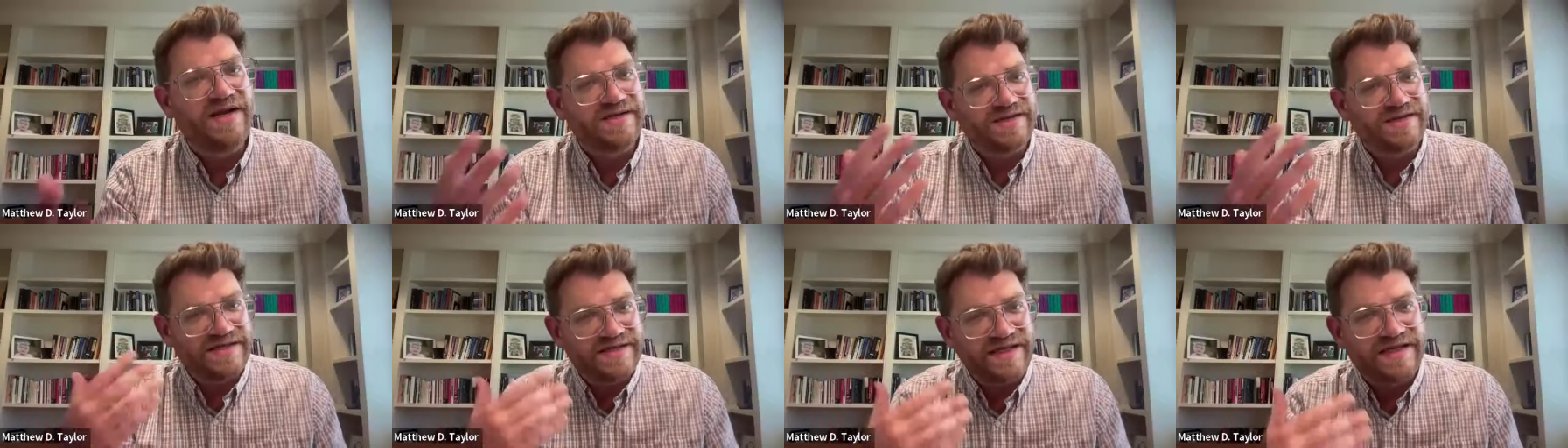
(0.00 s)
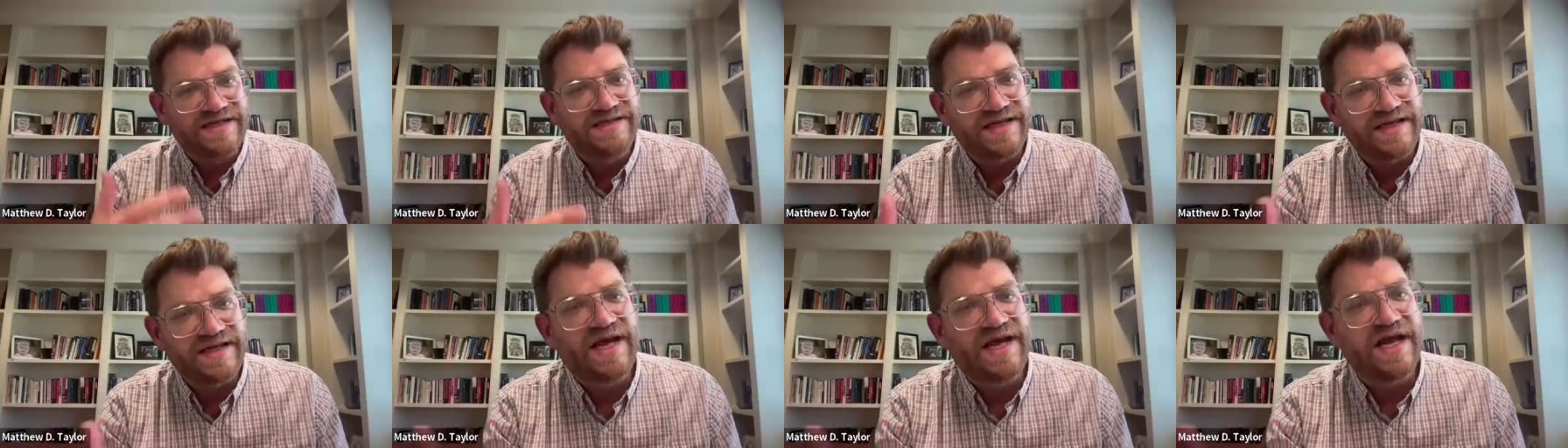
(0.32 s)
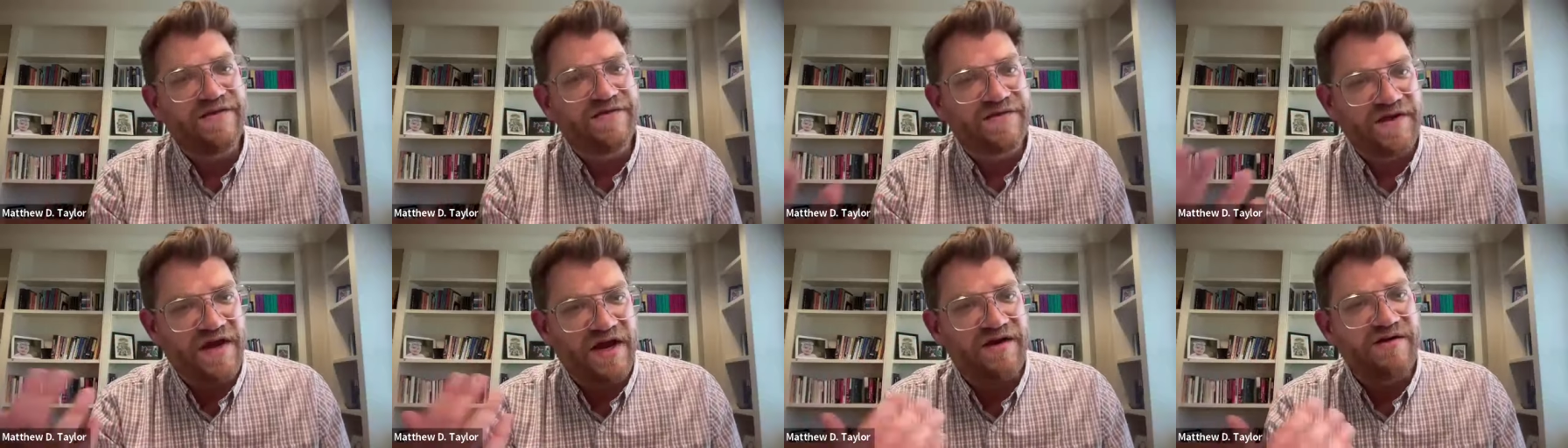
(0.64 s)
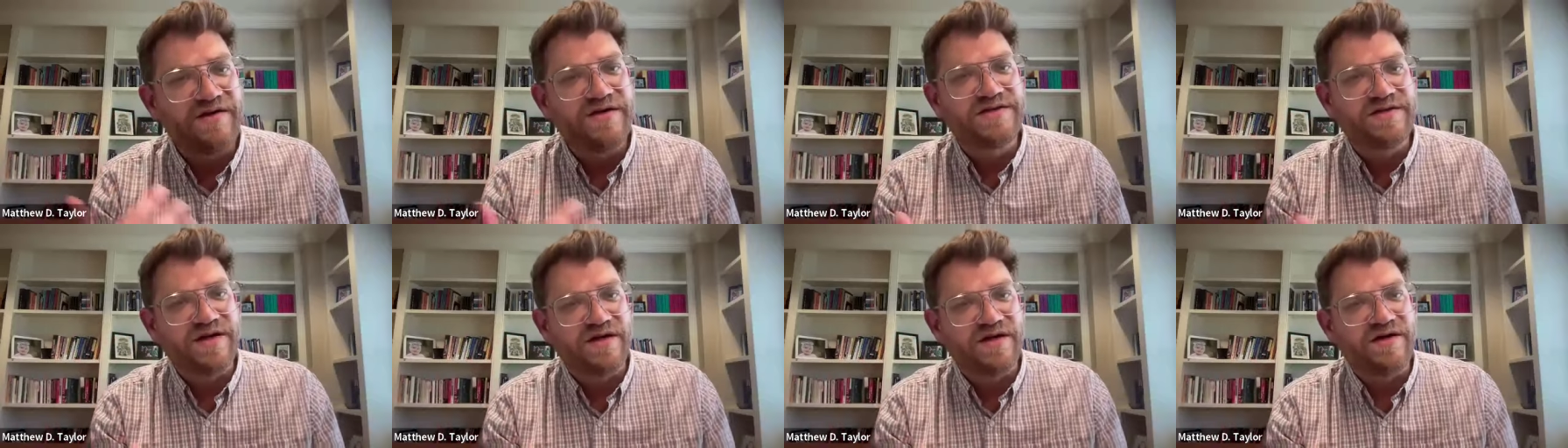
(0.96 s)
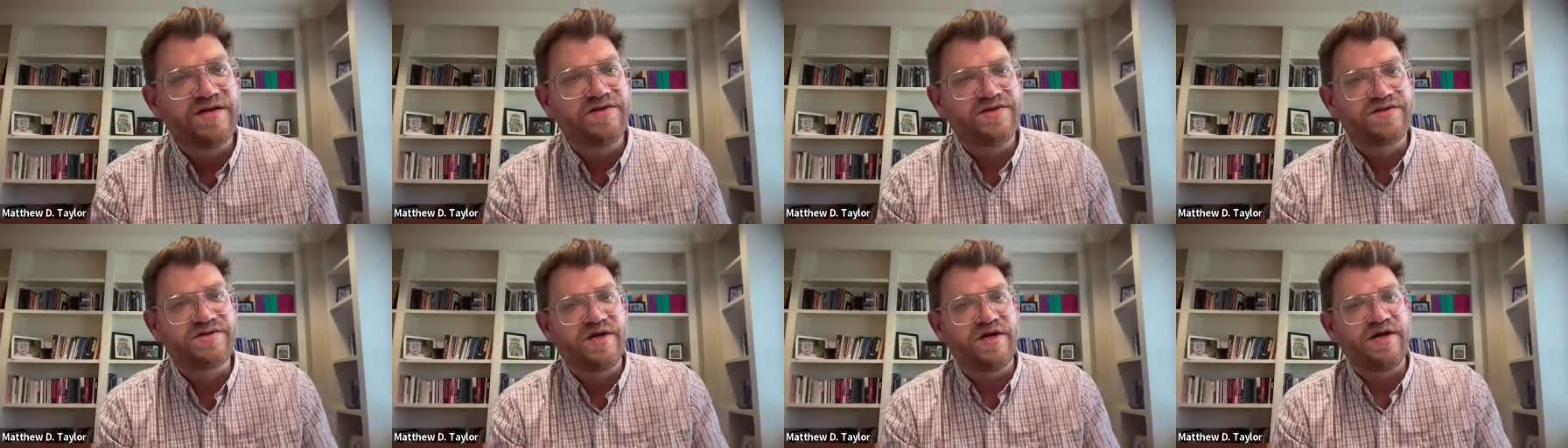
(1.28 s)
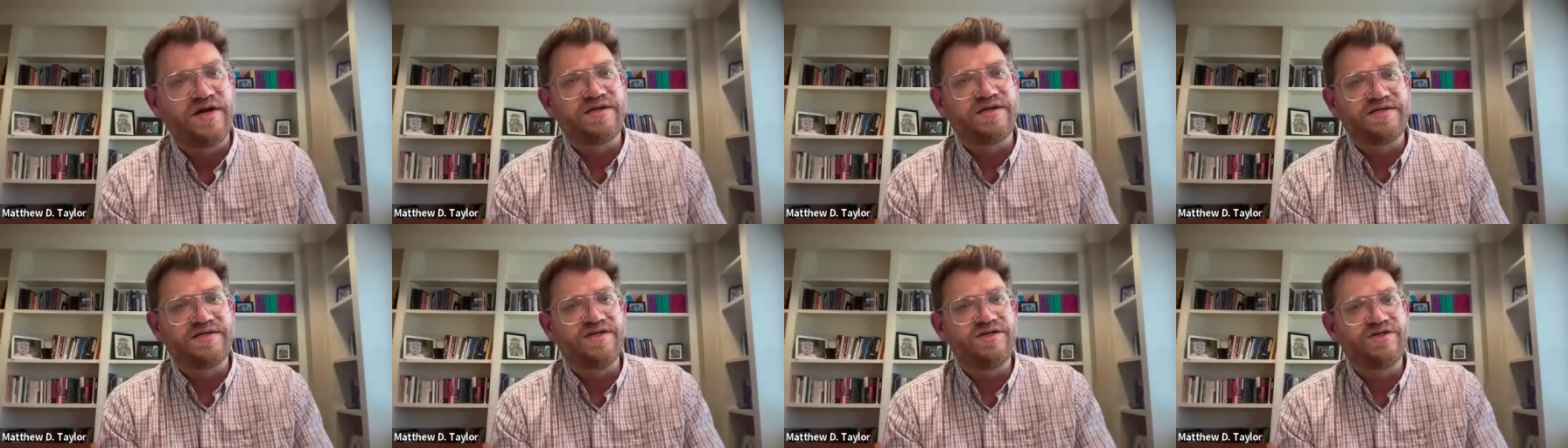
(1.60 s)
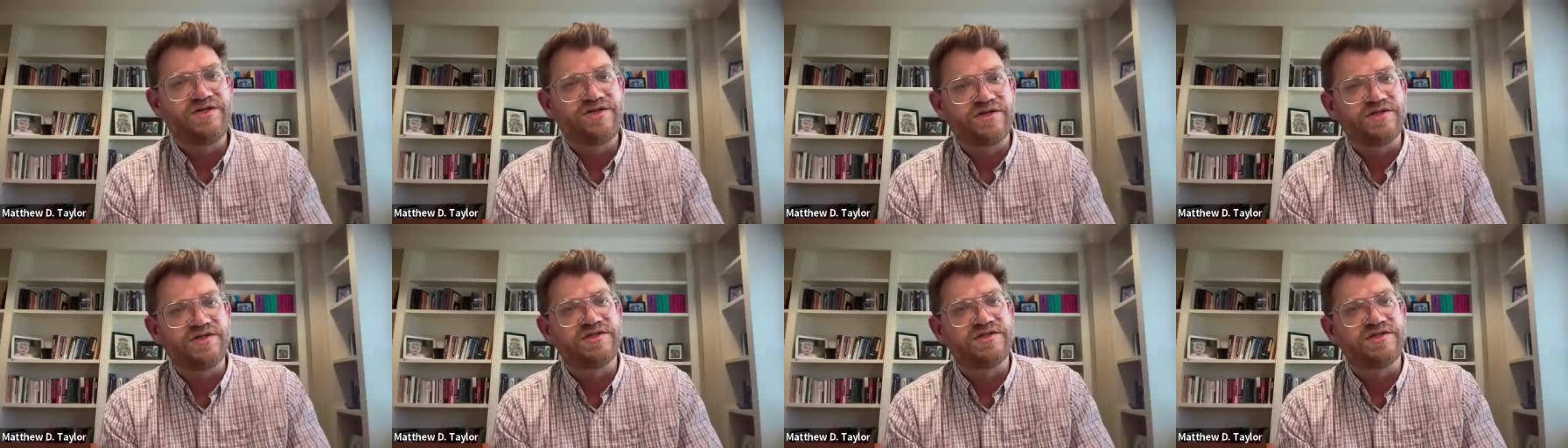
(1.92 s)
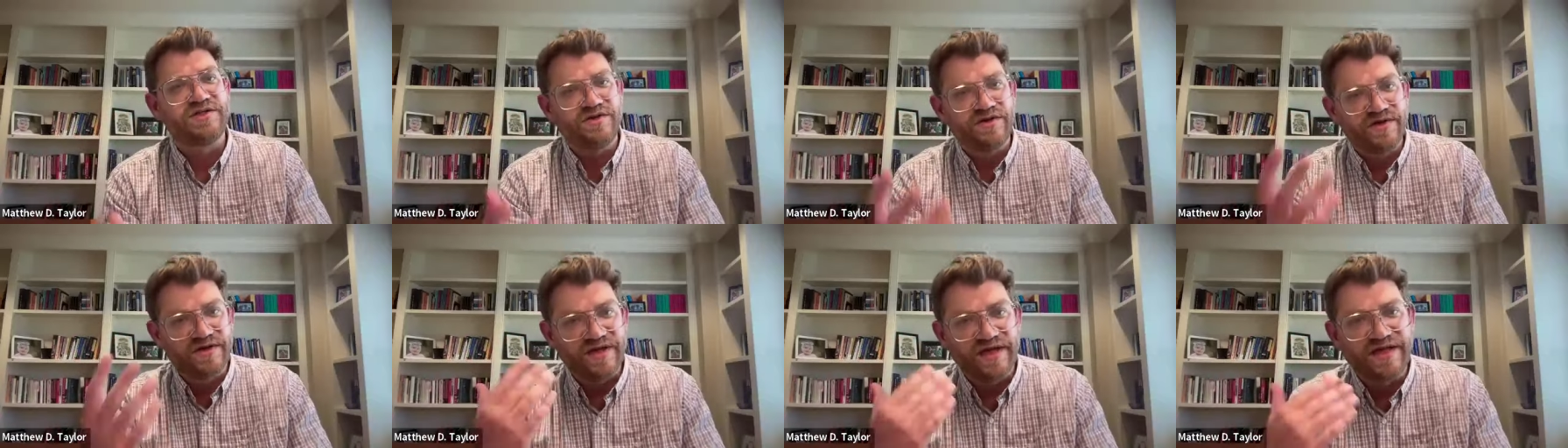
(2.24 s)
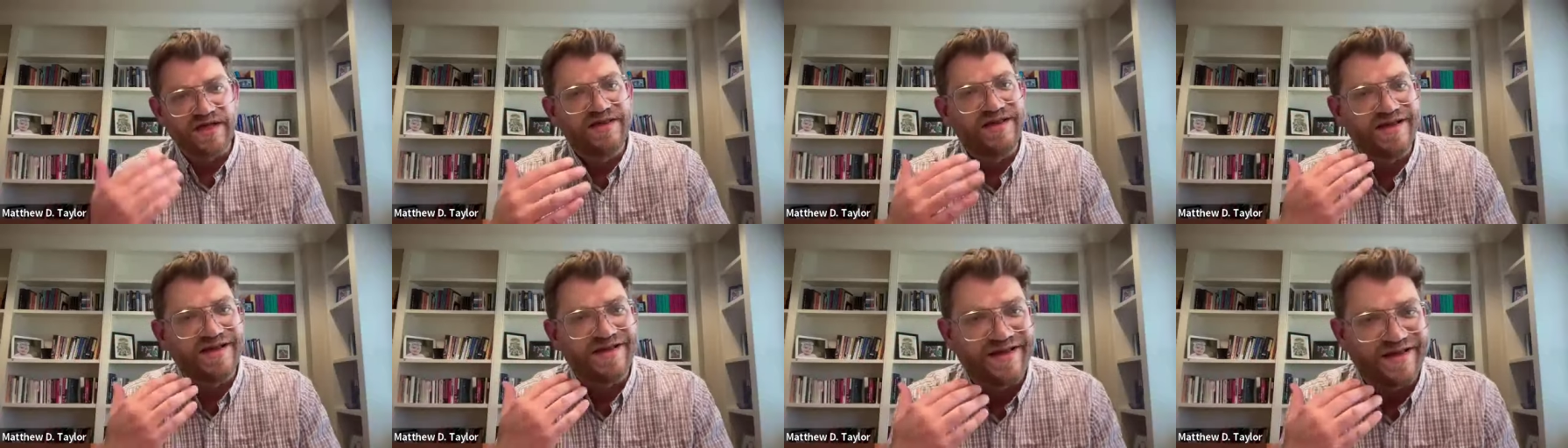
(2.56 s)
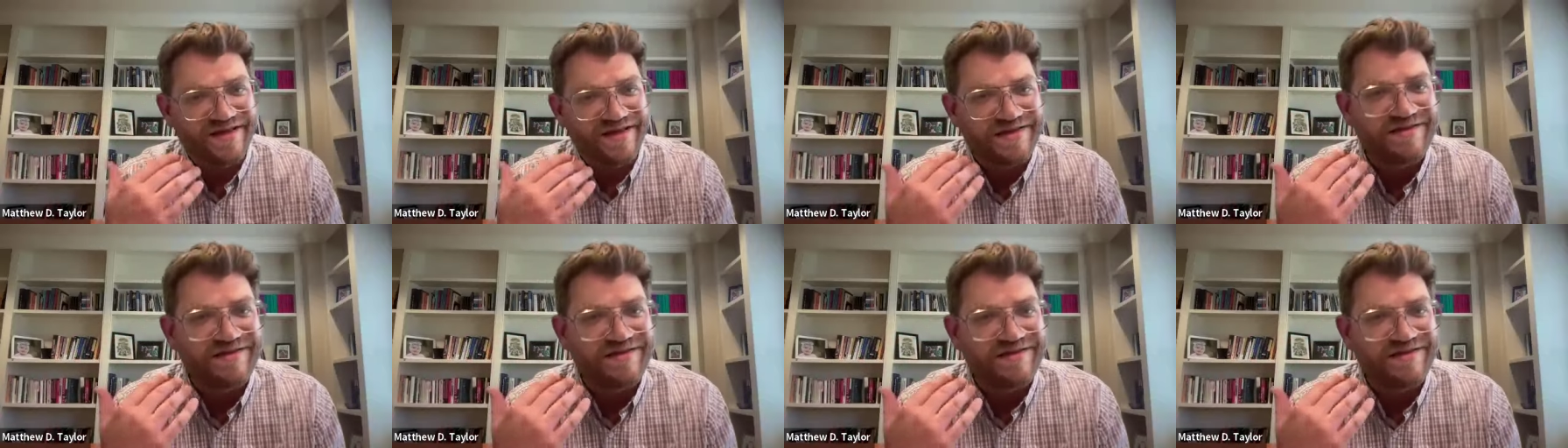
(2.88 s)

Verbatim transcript: It's, it, it kind of carries all those connotations. So the the, the